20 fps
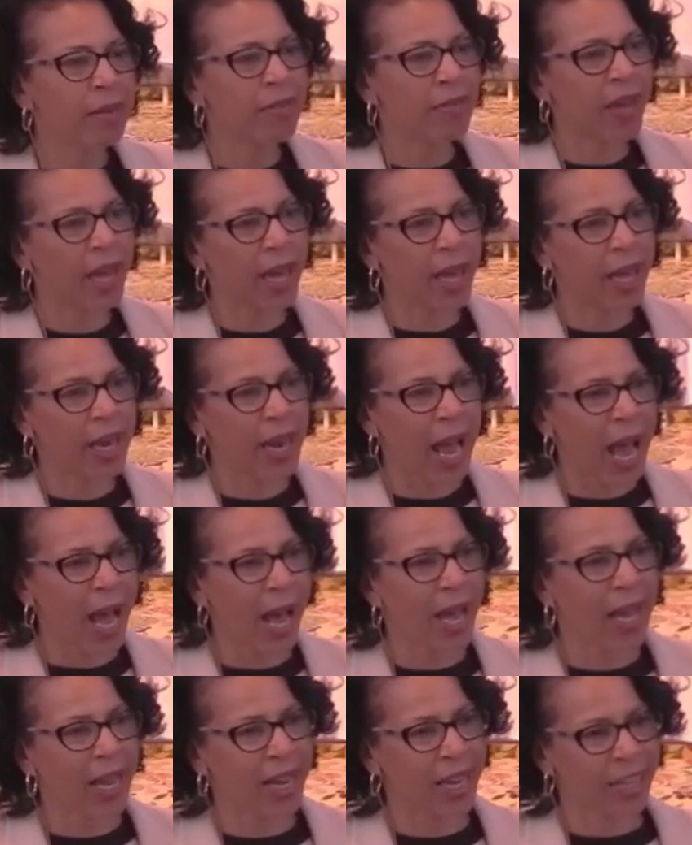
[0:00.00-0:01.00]
that
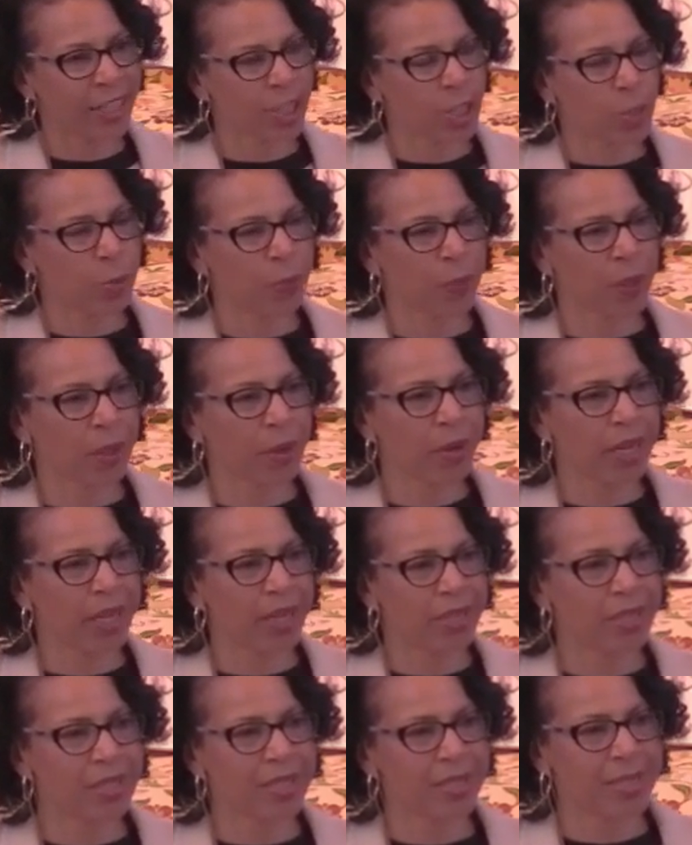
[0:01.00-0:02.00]
I
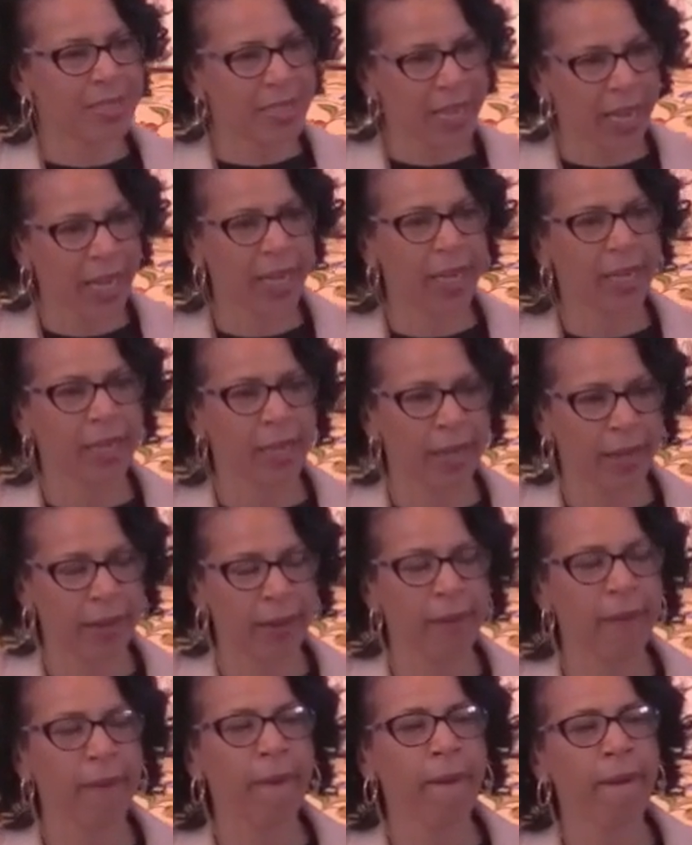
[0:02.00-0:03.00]
experience
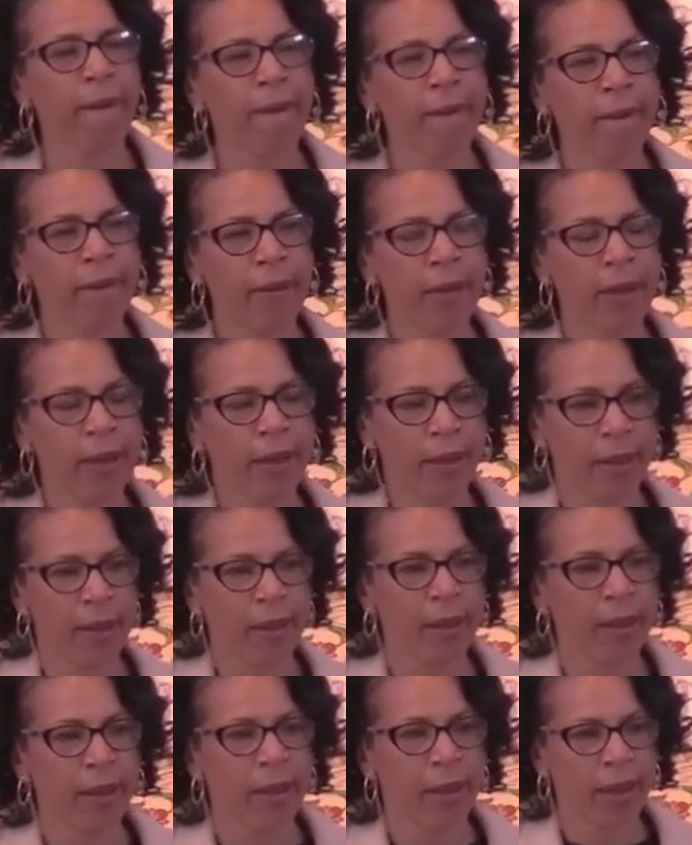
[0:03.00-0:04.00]
daily,
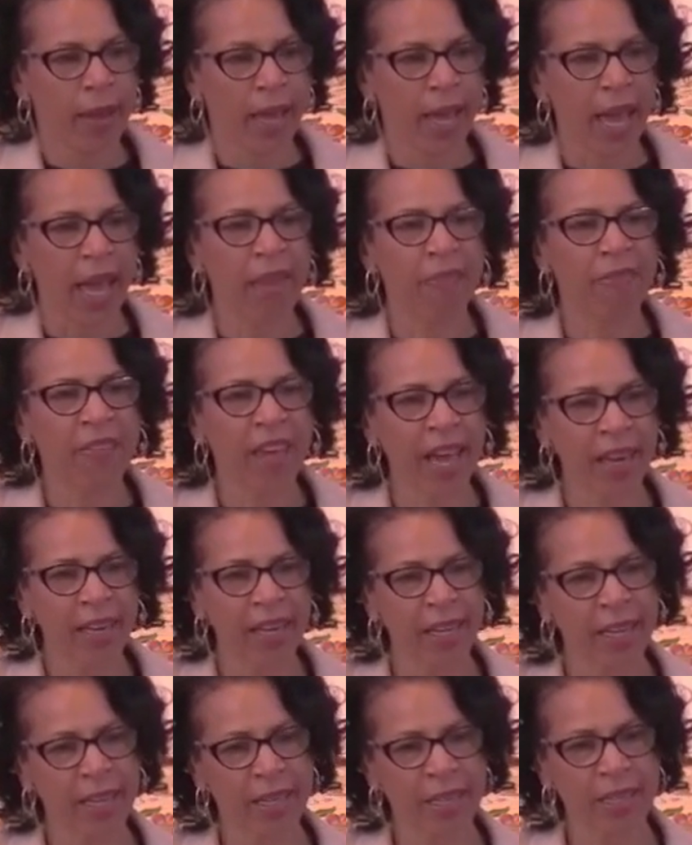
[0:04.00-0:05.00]
and
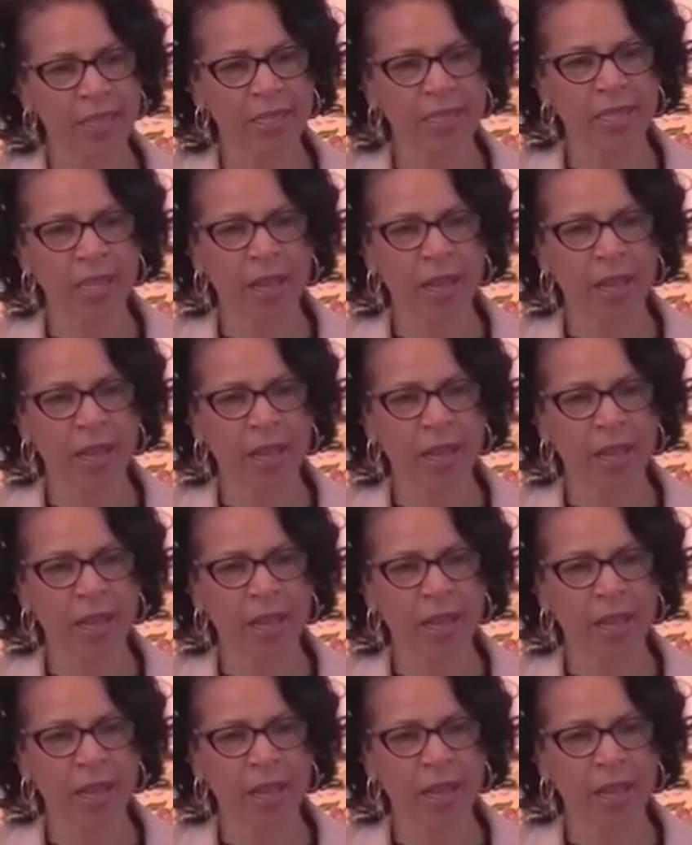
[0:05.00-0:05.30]
that is